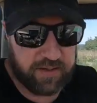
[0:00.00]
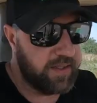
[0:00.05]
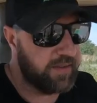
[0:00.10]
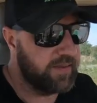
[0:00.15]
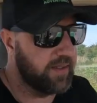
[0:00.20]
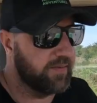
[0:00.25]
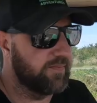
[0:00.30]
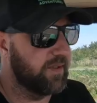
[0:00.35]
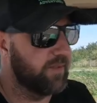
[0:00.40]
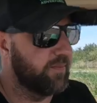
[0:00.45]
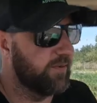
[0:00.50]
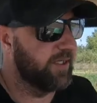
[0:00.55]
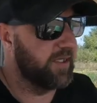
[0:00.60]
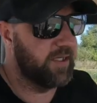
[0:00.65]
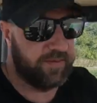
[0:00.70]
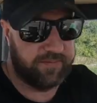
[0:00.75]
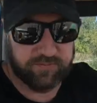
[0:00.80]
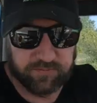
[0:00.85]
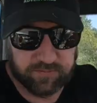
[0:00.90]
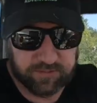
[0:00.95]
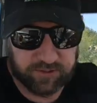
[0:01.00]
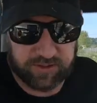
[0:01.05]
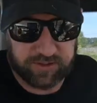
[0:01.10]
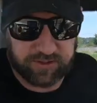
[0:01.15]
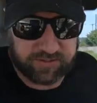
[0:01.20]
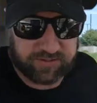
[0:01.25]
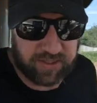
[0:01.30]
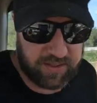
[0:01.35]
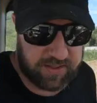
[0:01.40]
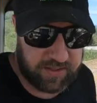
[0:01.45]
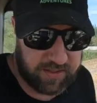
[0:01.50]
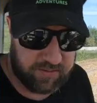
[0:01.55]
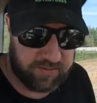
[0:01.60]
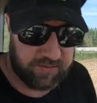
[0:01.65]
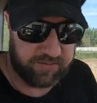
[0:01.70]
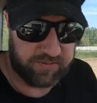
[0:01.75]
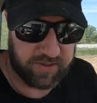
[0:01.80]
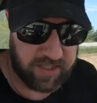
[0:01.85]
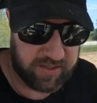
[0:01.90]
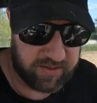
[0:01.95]
Let's have some of that. Ugh, certainly
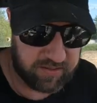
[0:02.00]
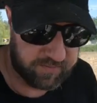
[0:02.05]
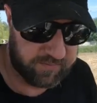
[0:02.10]
want the track